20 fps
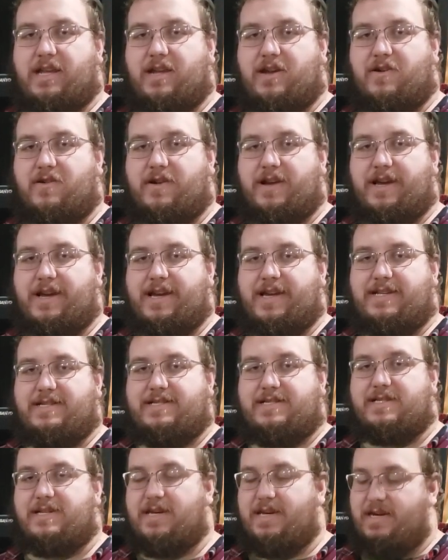
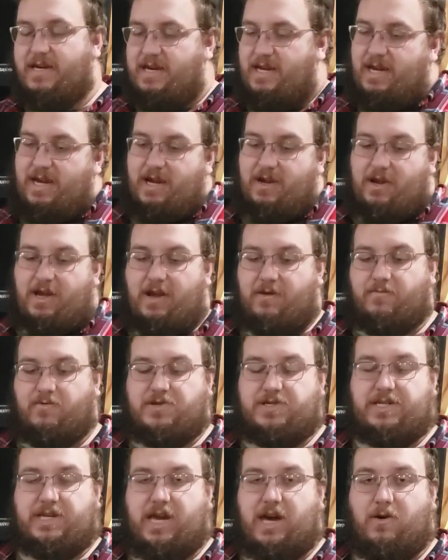degrees and we'll
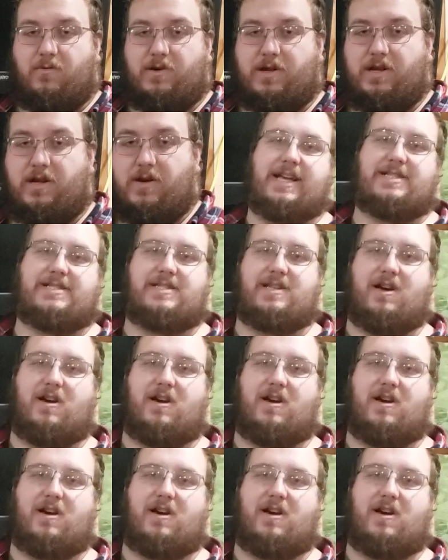see how we do.